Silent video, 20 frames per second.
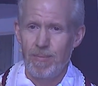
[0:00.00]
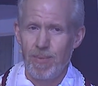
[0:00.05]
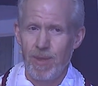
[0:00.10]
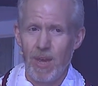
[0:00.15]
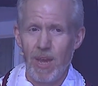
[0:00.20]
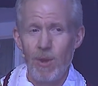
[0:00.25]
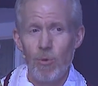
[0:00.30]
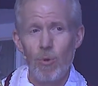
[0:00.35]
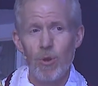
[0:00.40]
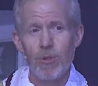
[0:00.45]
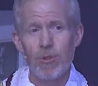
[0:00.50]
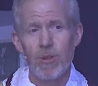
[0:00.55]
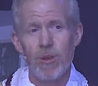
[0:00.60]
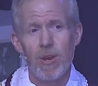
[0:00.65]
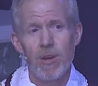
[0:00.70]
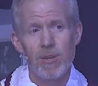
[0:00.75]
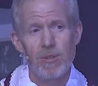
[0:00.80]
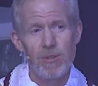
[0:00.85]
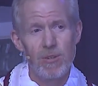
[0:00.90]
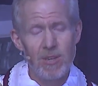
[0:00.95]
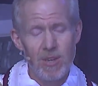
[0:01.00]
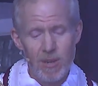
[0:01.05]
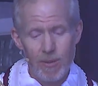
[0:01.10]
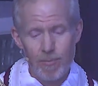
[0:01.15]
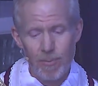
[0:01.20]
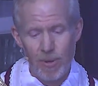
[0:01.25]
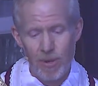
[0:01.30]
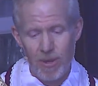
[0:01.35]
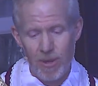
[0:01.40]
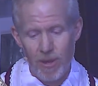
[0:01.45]
He was
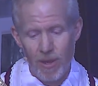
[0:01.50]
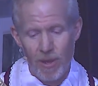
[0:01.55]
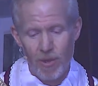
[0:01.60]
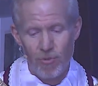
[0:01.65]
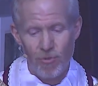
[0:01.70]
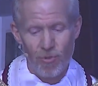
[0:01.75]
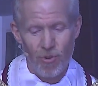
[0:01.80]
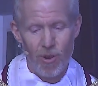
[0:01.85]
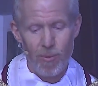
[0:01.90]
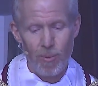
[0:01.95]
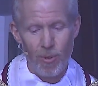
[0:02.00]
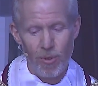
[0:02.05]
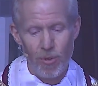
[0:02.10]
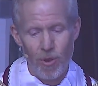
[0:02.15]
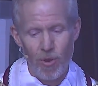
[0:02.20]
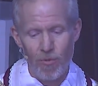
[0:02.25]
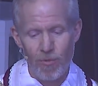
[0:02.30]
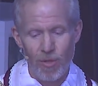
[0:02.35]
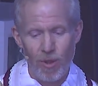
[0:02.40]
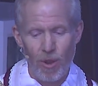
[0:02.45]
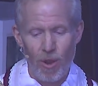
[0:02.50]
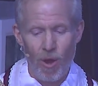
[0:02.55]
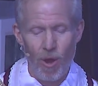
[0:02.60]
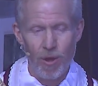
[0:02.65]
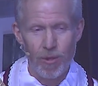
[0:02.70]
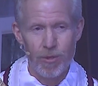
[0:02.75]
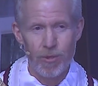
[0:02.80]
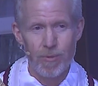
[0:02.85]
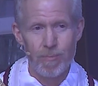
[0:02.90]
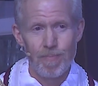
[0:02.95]
deeply troubled over the
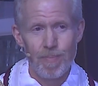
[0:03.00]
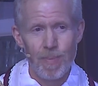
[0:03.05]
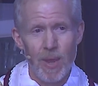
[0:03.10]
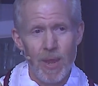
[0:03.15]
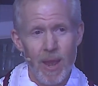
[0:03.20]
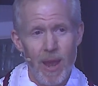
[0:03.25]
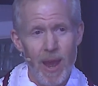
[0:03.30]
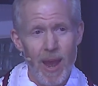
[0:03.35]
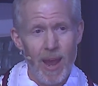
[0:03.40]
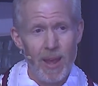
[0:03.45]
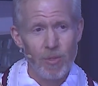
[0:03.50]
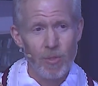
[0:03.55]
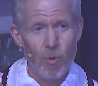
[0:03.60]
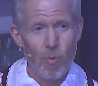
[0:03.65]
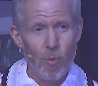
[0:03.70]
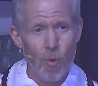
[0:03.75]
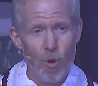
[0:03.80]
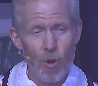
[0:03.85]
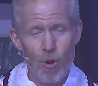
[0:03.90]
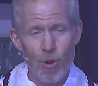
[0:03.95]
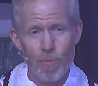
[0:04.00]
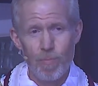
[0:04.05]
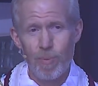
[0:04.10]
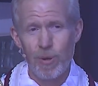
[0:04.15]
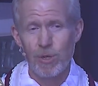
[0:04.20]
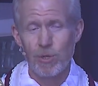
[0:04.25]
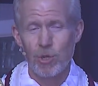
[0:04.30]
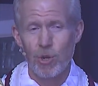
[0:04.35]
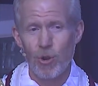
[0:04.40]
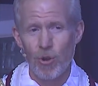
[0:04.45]
loss. And the word
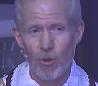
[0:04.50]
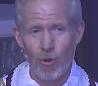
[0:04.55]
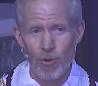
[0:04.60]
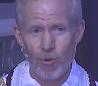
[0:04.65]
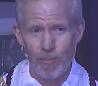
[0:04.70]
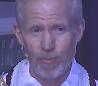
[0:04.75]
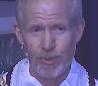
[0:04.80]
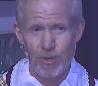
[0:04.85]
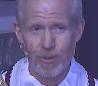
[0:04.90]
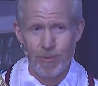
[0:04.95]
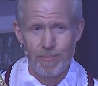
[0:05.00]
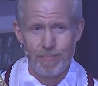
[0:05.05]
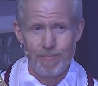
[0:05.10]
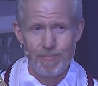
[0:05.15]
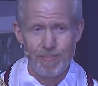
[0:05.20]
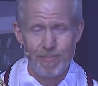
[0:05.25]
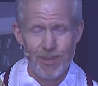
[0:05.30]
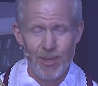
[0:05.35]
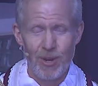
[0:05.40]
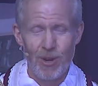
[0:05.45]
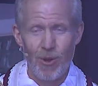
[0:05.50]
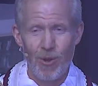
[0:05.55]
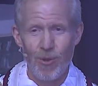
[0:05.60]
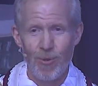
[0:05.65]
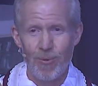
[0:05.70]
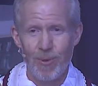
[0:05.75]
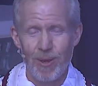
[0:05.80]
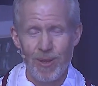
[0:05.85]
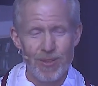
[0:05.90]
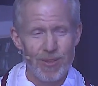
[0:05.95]
perturbed, you
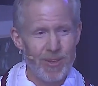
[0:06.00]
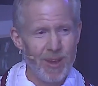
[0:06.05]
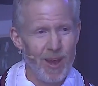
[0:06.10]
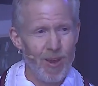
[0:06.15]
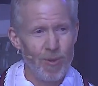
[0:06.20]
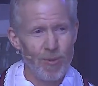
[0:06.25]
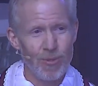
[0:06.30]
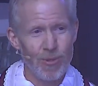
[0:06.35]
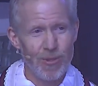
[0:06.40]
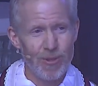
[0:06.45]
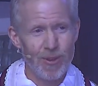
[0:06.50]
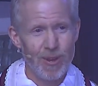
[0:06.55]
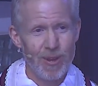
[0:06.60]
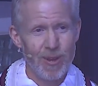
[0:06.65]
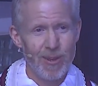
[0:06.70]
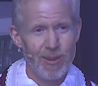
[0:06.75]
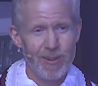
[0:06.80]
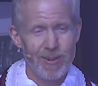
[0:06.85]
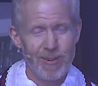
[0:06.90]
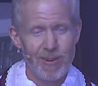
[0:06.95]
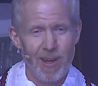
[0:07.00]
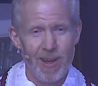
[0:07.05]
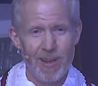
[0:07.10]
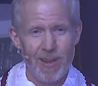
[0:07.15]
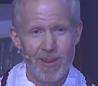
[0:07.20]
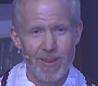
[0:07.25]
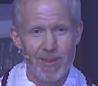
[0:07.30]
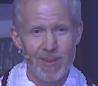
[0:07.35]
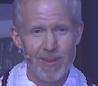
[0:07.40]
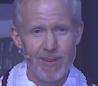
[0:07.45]
know, it sounds
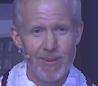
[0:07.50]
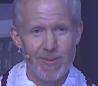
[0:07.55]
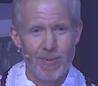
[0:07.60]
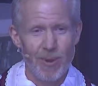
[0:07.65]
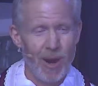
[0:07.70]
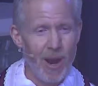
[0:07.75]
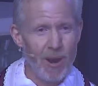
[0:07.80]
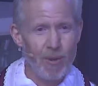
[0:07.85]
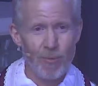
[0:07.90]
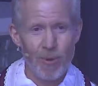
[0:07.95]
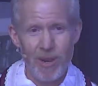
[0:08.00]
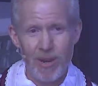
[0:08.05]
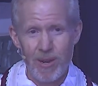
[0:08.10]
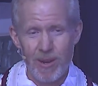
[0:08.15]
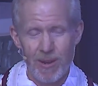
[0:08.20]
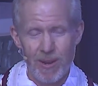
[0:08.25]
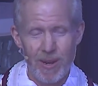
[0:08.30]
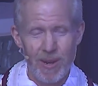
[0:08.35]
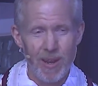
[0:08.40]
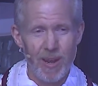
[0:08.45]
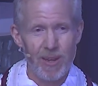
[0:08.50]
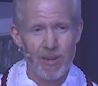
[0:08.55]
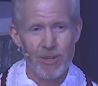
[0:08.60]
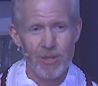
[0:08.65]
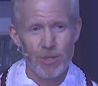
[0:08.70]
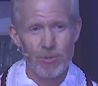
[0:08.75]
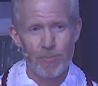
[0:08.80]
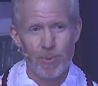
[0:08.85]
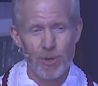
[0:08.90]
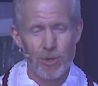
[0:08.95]
like, when I read it in
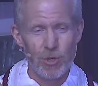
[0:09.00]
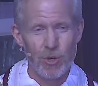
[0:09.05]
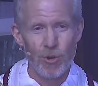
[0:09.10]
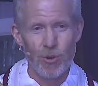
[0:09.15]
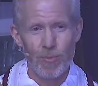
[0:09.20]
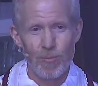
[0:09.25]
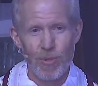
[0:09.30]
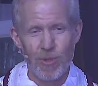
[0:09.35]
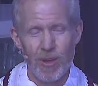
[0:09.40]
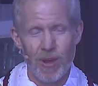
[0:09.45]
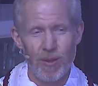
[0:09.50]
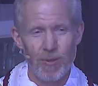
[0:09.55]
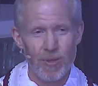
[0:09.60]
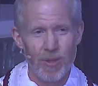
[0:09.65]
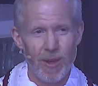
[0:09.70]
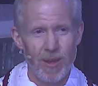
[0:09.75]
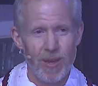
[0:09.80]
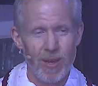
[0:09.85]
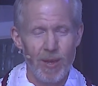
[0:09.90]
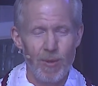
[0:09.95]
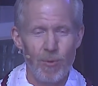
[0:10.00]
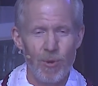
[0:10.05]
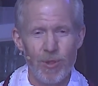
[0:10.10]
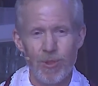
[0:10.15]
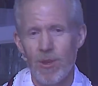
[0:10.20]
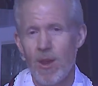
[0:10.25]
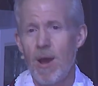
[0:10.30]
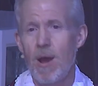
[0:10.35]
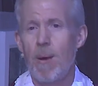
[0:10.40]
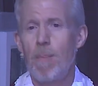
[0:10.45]
English, perturbed sounds like he
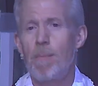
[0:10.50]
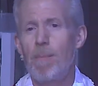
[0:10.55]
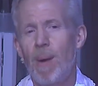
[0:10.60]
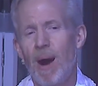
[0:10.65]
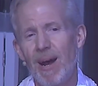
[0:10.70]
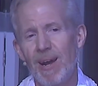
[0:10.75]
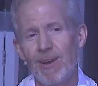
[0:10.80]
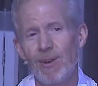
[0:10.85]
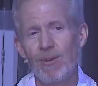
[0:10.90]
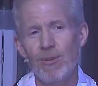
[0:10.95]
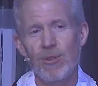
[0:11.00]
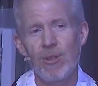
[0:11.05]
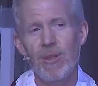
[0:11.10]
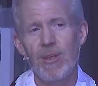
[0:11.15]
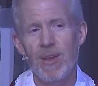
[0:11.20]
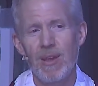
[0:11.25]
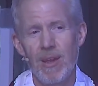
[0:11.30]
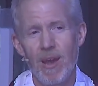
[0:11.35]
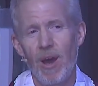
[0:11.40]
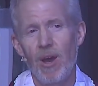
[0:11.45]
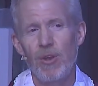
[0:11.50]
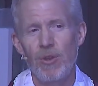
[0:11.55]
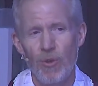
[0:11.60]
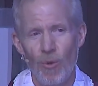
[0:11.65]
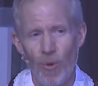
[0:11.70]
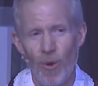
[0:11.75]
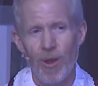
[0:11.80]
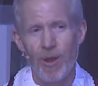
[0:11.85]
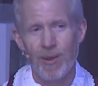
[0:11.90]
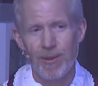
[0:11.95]
was mildly
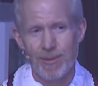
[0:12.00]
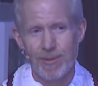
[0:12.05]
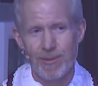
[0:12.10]
annoyed.